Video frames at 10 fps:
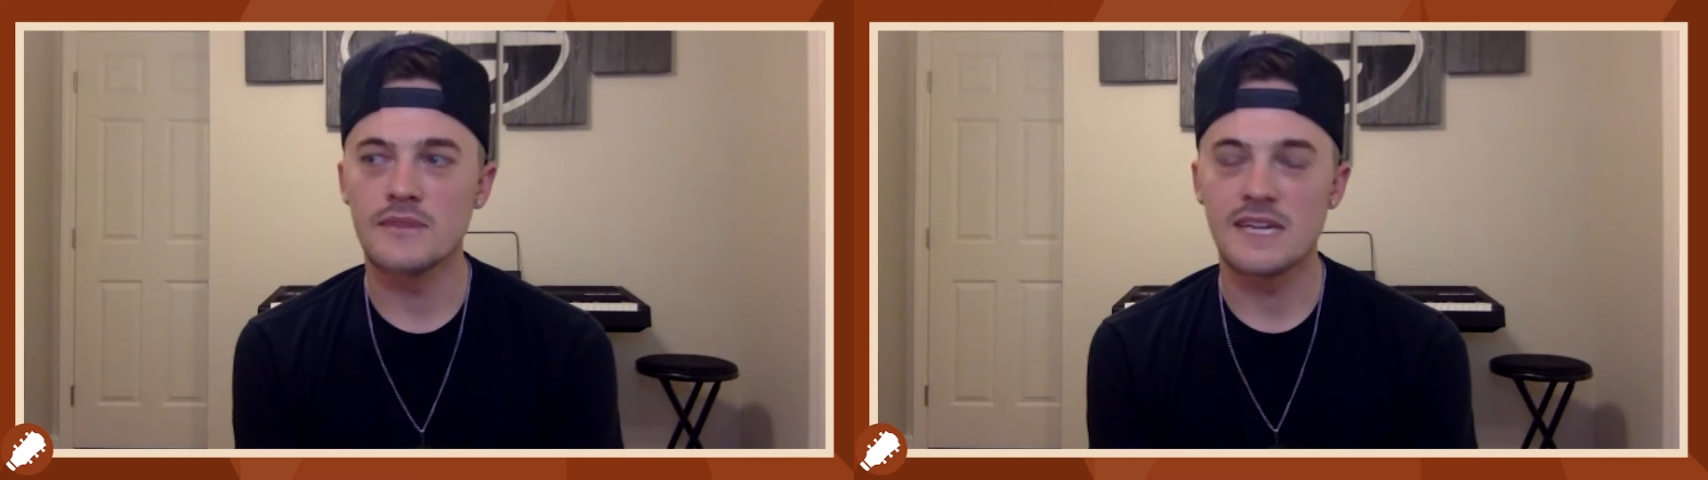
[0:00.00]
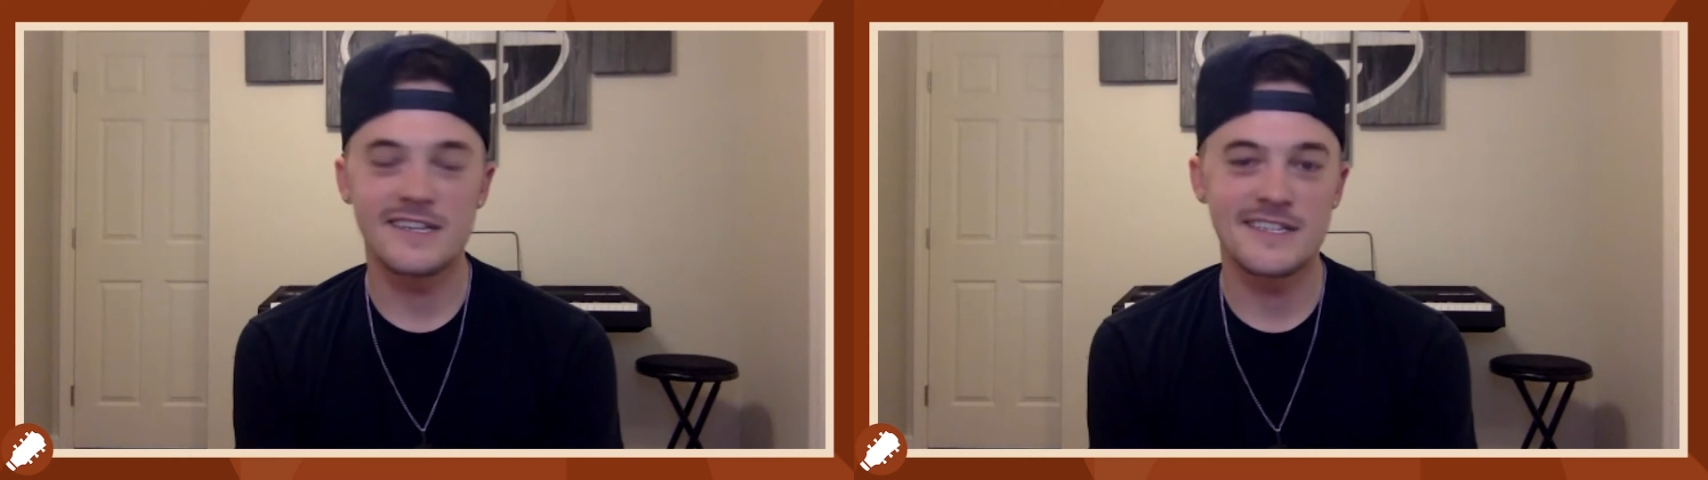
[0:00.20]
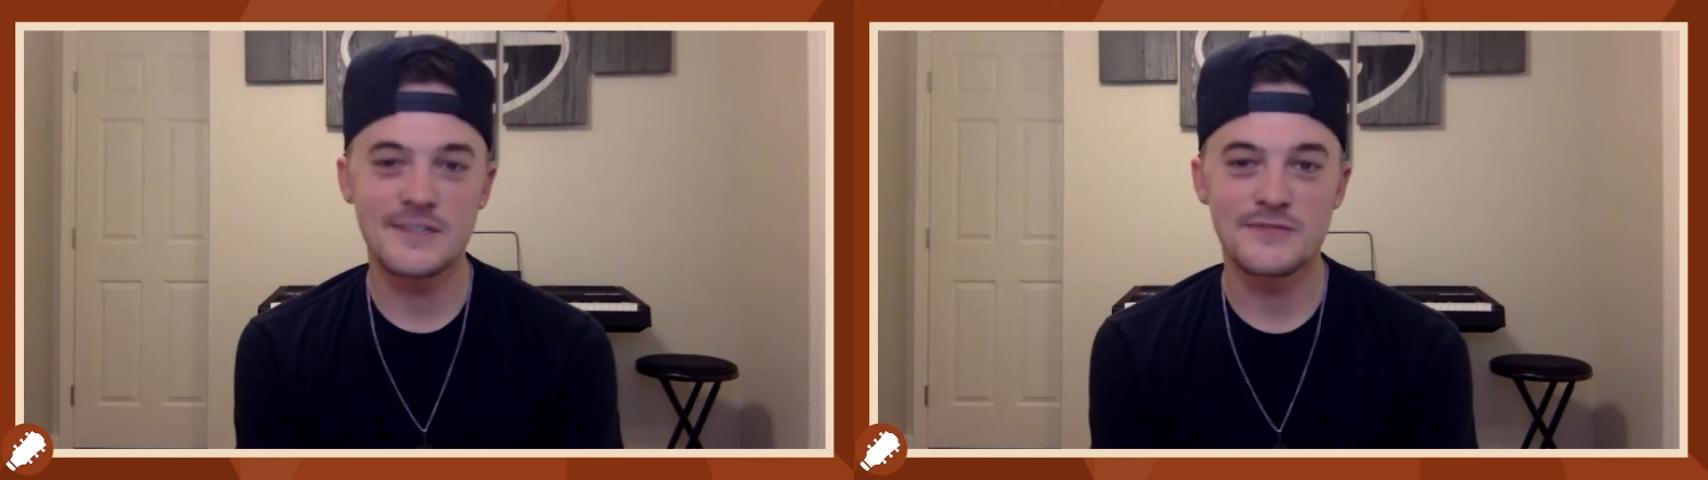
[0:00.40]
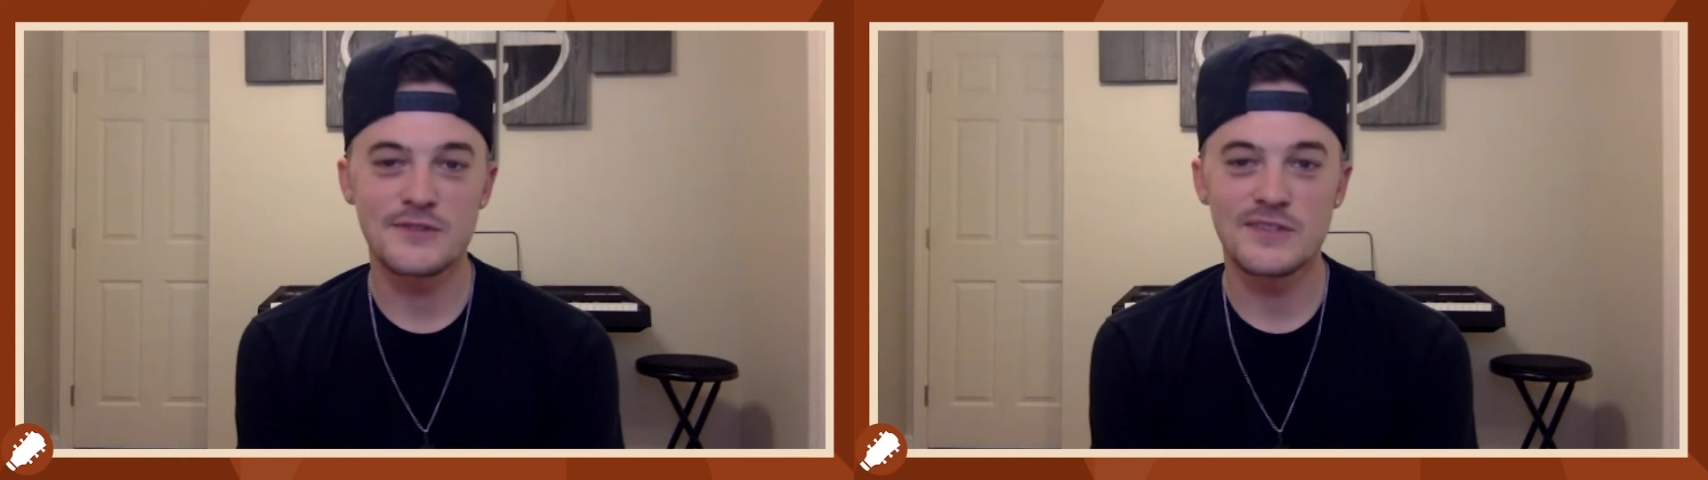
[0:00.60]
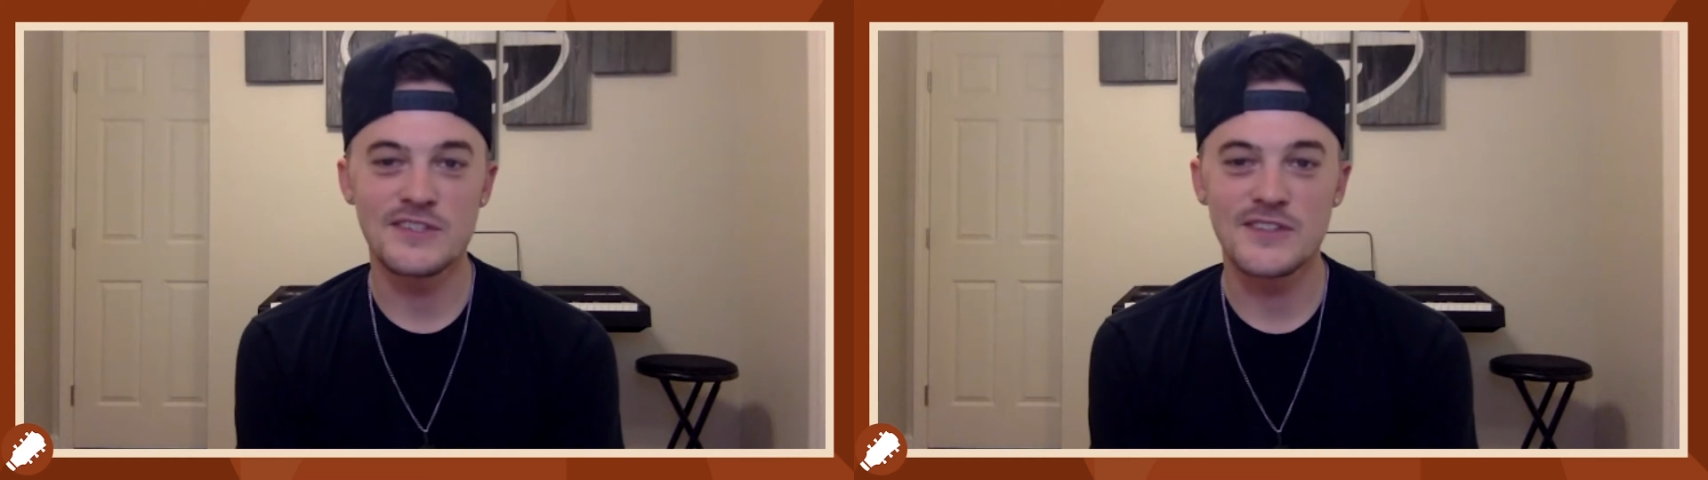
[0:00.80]
days of
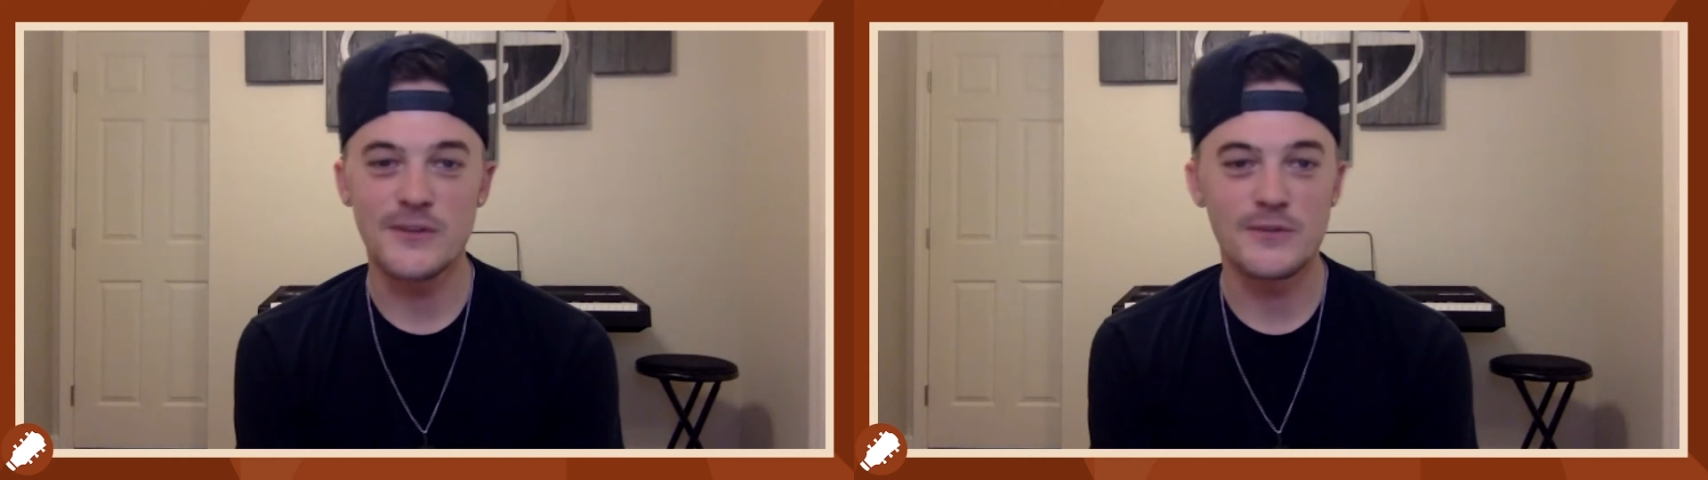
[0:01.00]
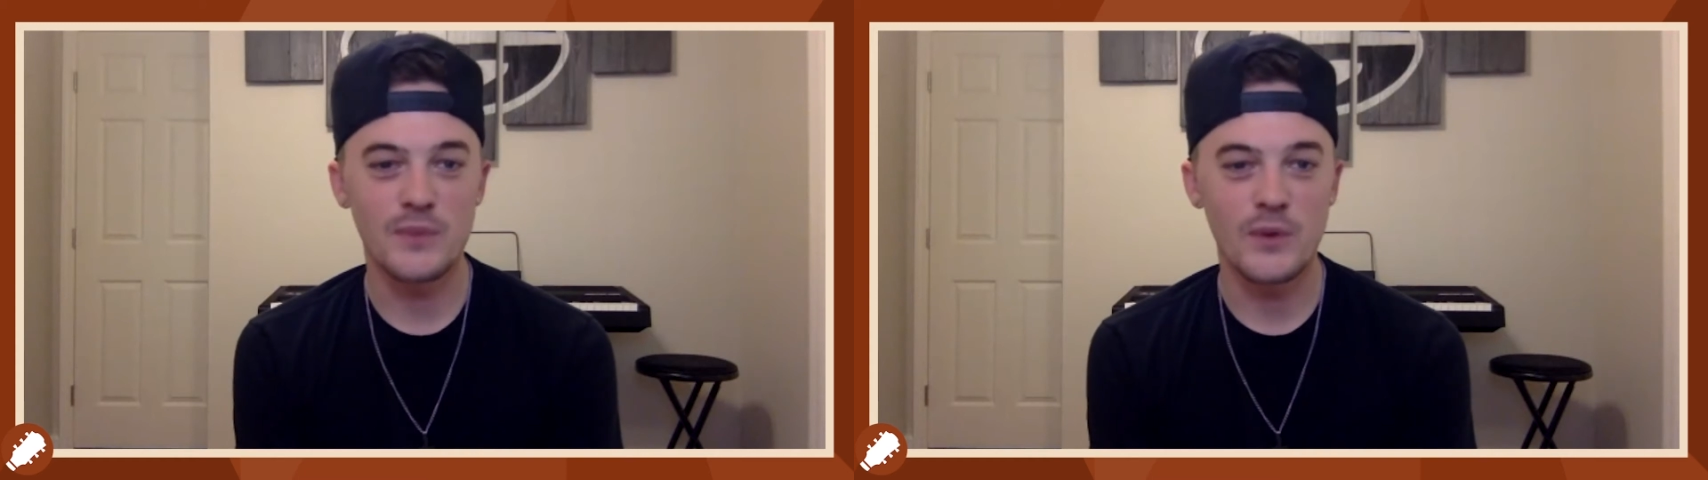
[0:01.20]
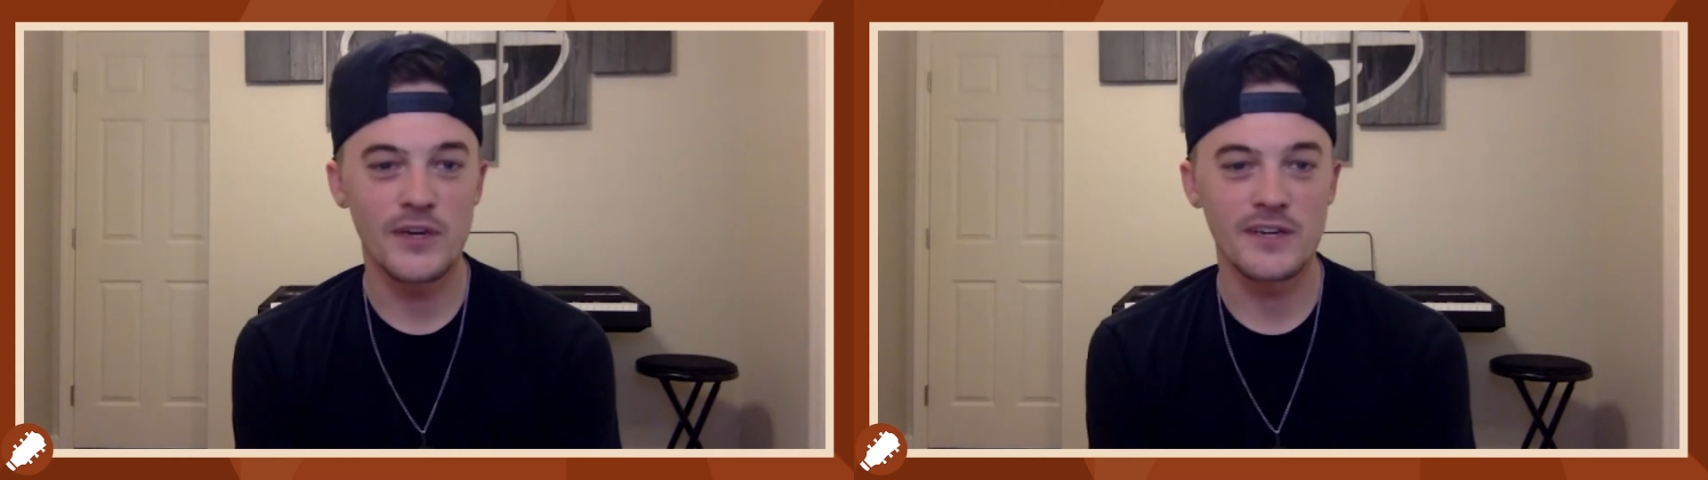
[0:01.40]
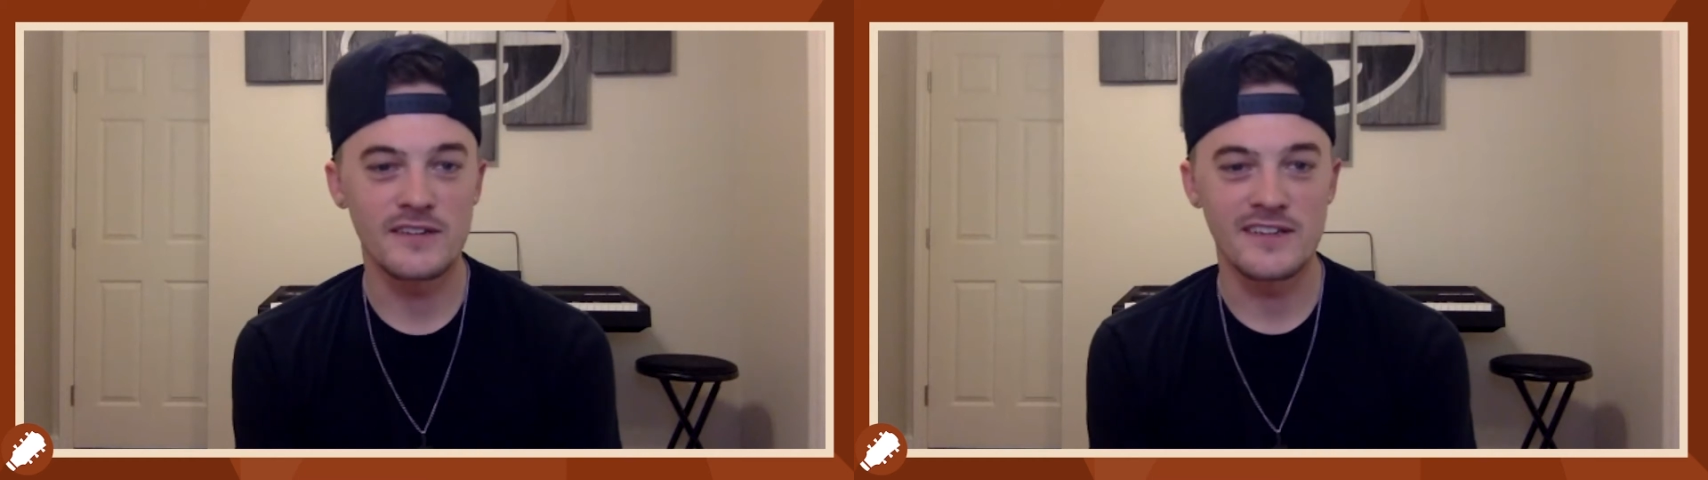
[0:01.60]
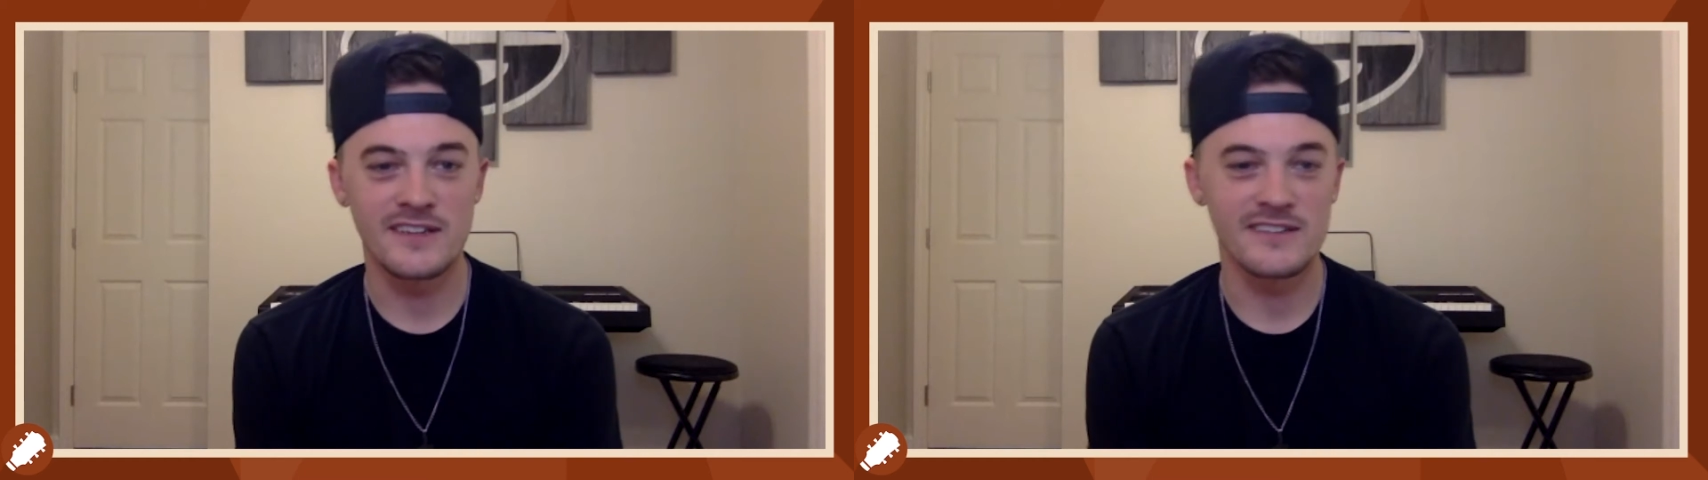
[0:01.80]
doing Southern Boy
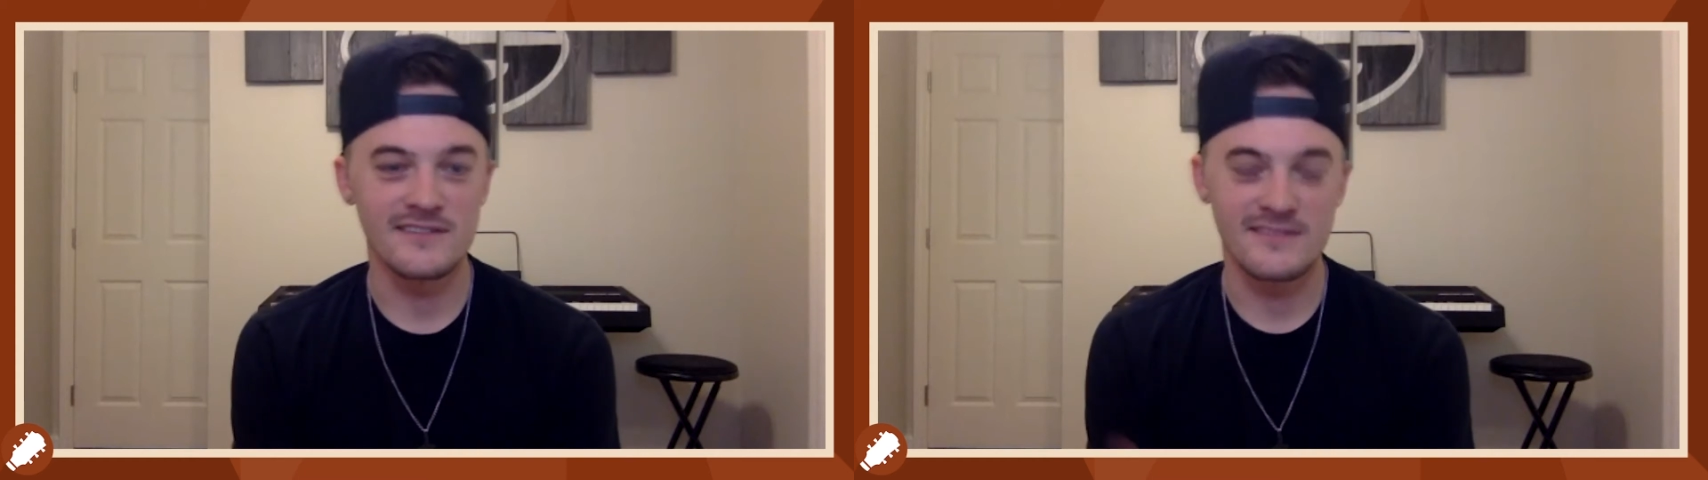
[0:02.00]
and and